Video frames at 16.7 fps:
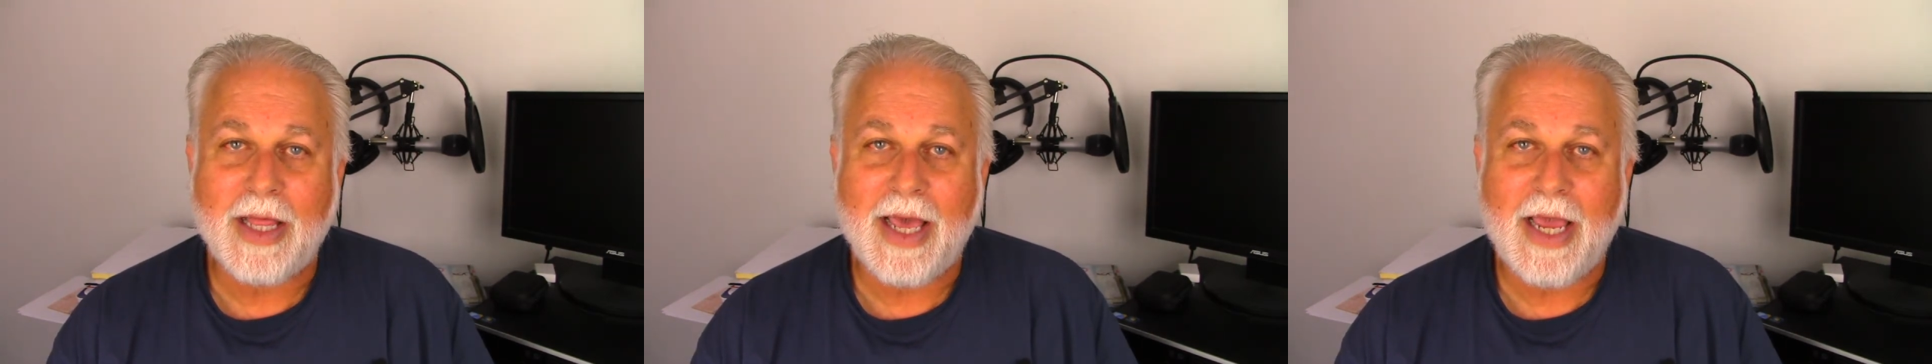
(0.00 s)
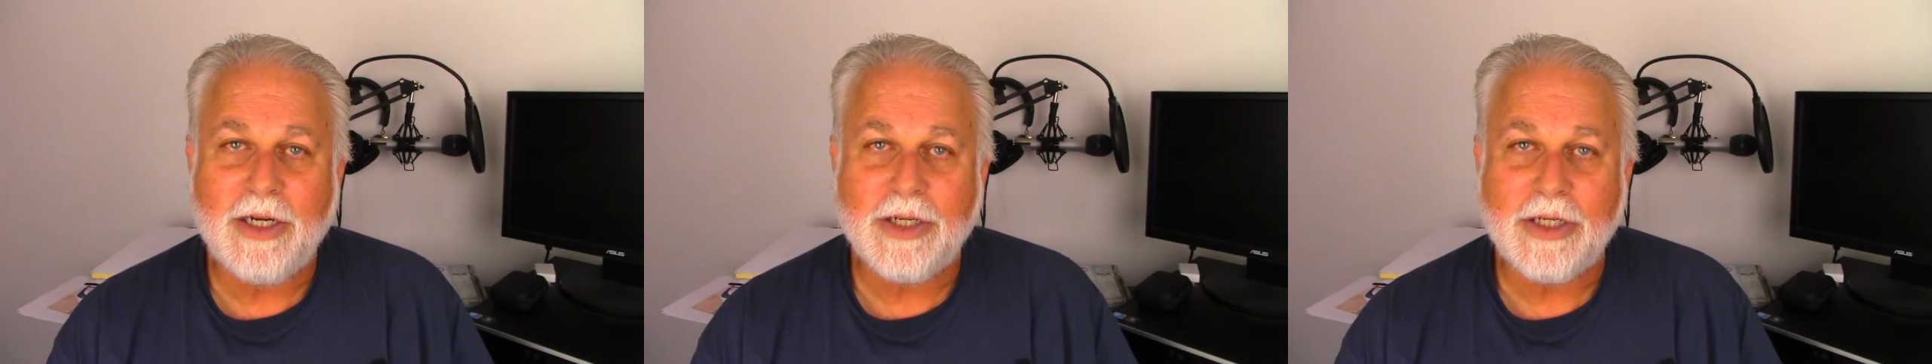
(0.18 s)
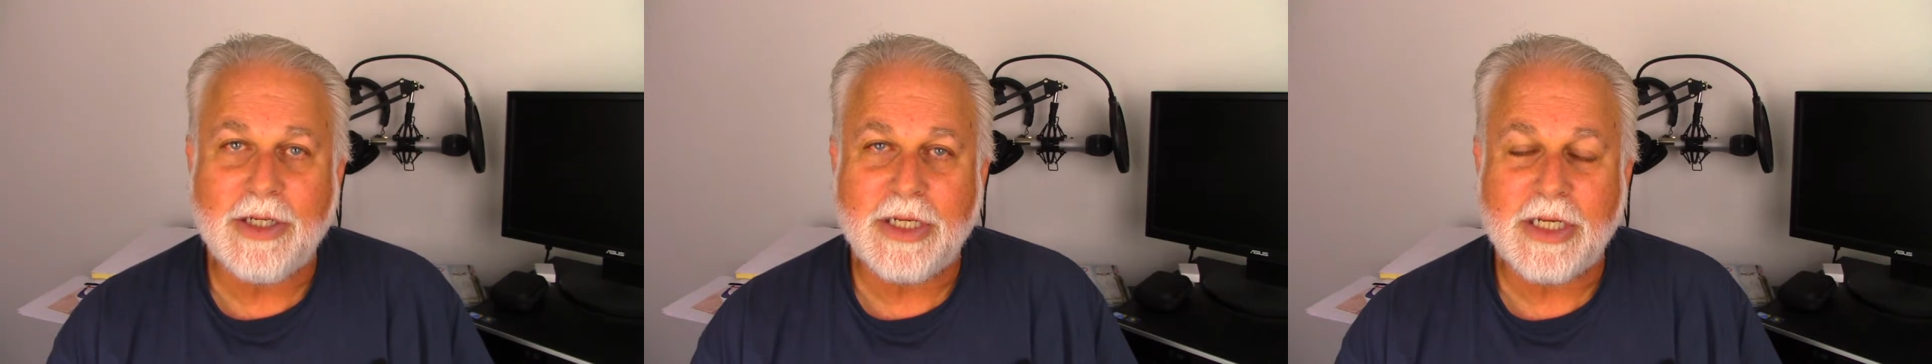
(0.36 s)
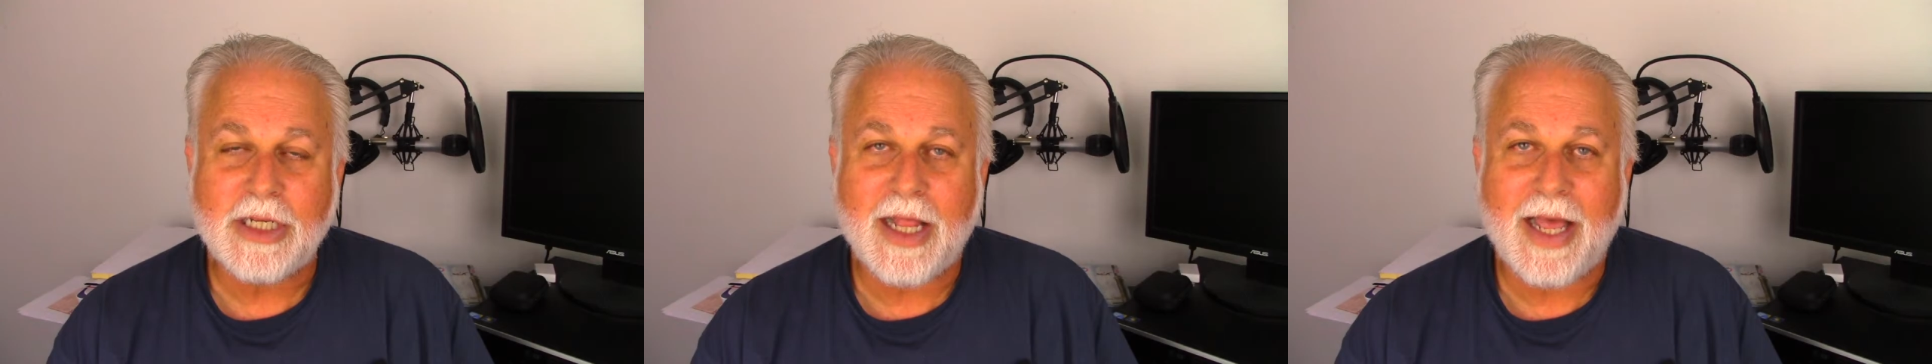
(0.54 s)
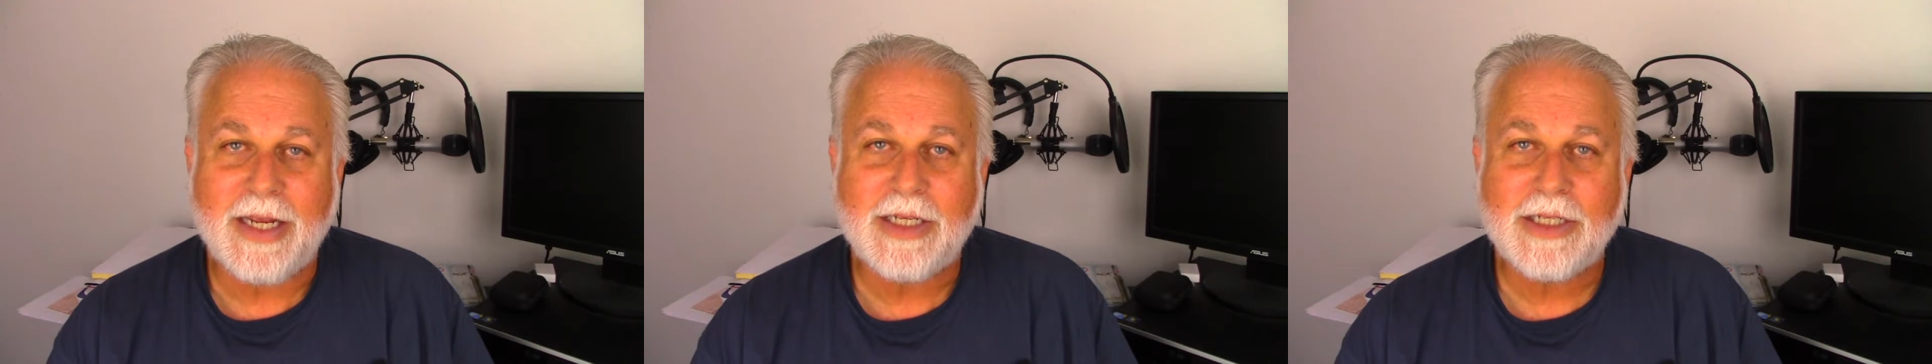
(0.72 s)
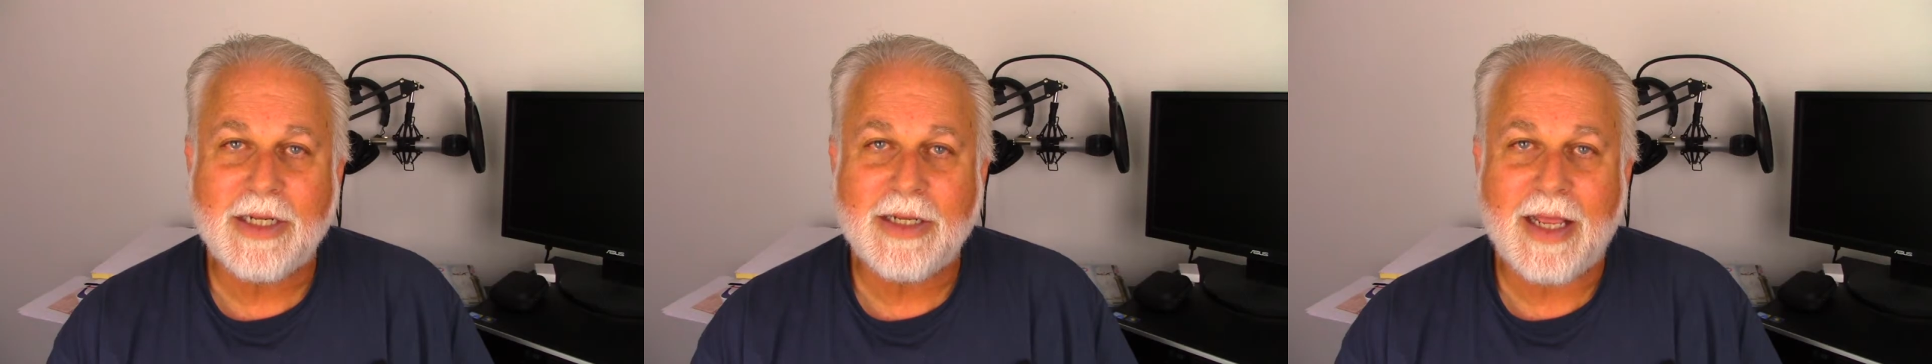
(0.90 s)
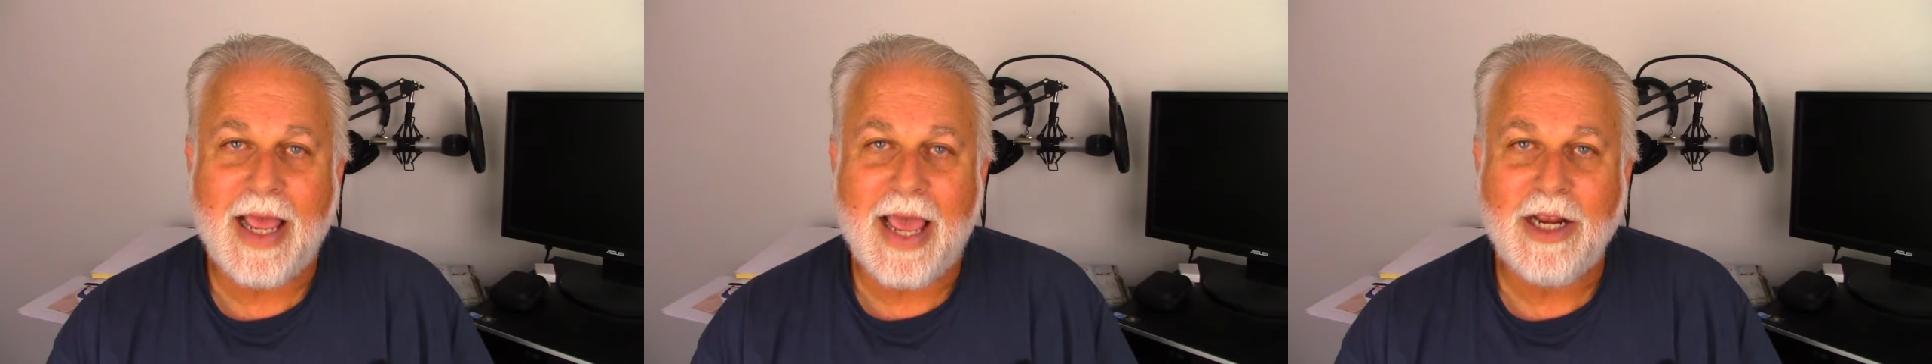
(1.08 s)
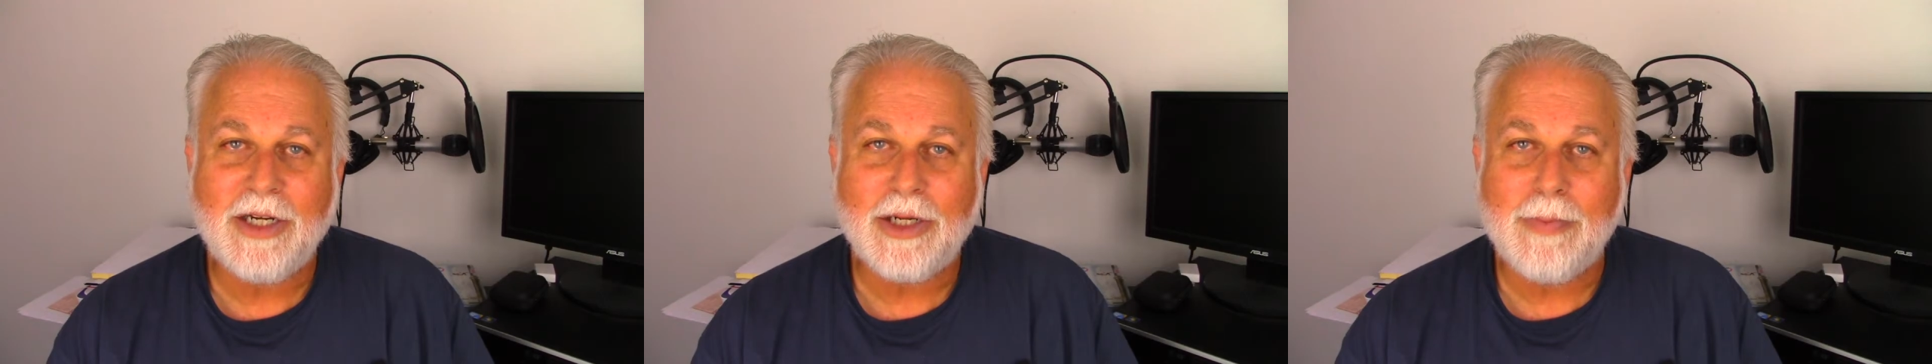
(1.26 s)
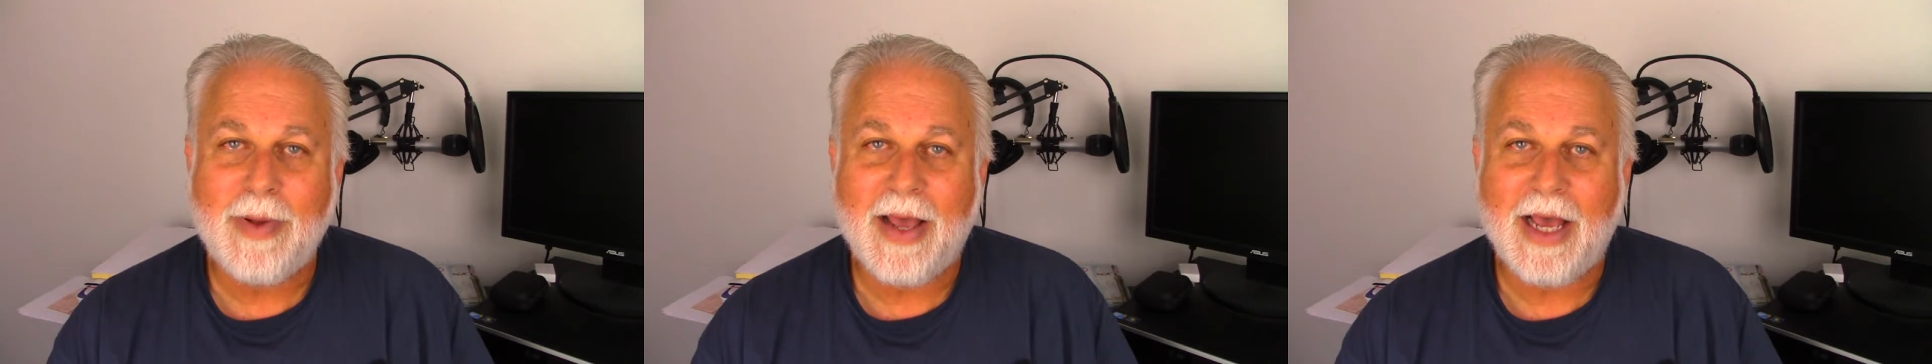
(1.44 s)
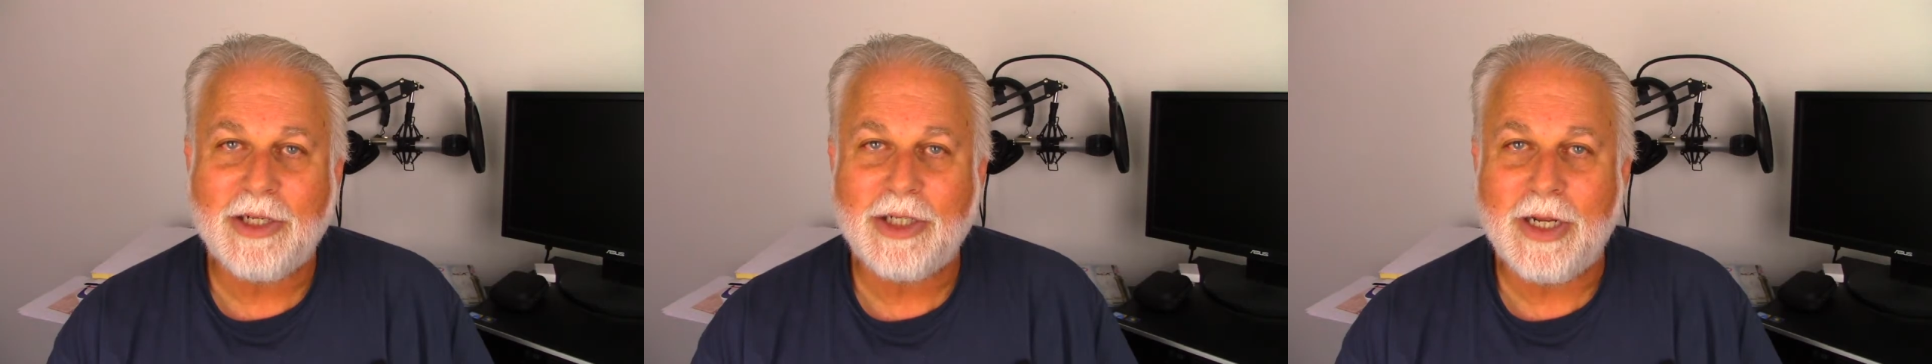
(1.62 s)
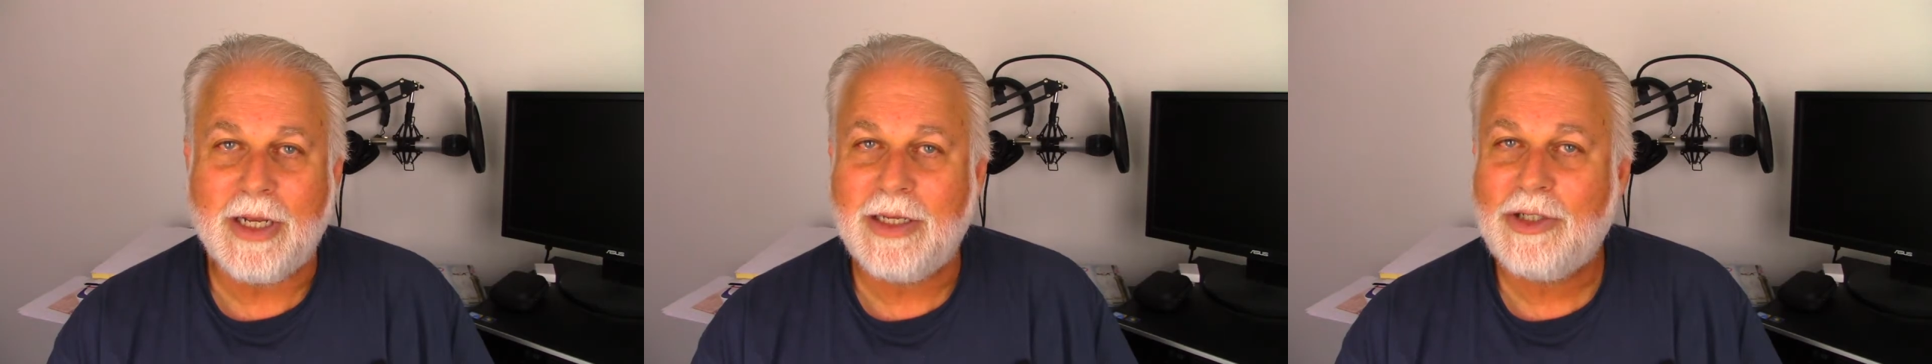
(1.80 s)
Asians is like Asian bashing.